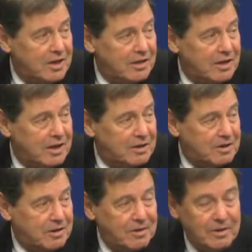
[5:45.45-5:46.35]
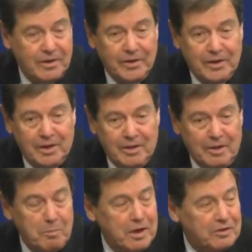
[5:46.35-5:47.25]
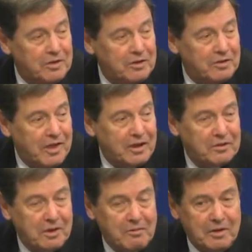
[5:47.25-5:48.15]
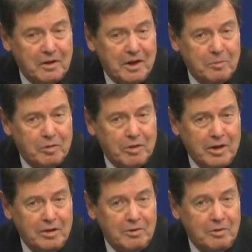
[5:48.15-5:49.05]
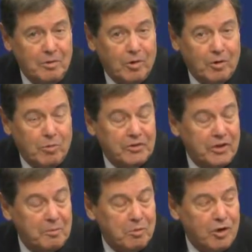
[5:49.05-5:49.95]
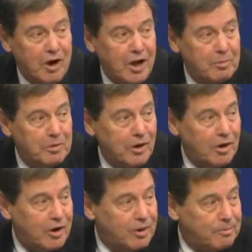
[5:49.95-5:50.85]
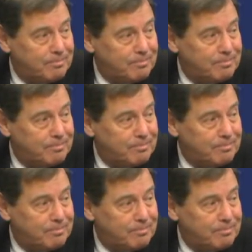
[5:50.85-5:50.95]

that mm-hmm. the Macy's Thanksgiving Day Parade in New York was a prime target.